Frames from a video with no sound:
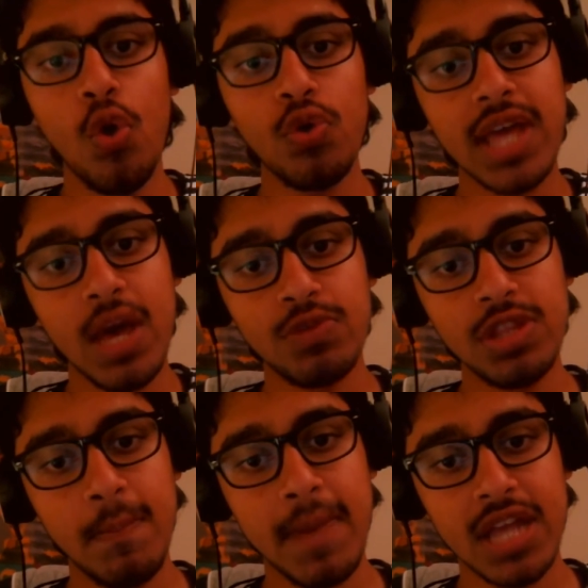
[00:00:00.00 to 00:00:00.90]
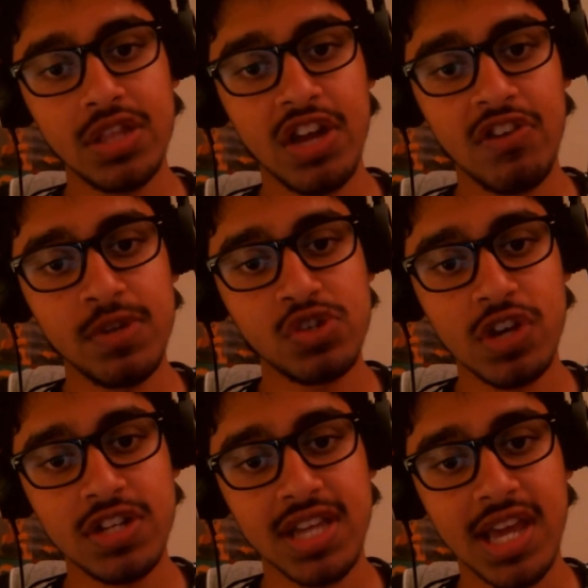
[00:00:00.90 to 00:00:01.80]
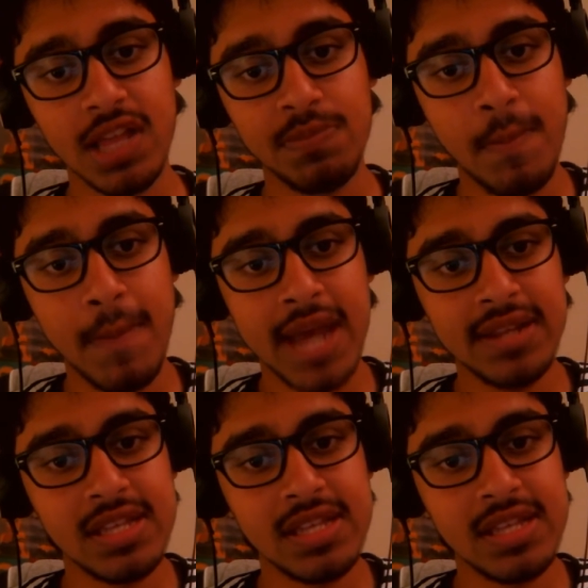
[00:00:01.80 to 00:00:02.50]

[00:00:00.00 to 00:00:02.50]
Oh yeah, and when the government tried to kill him,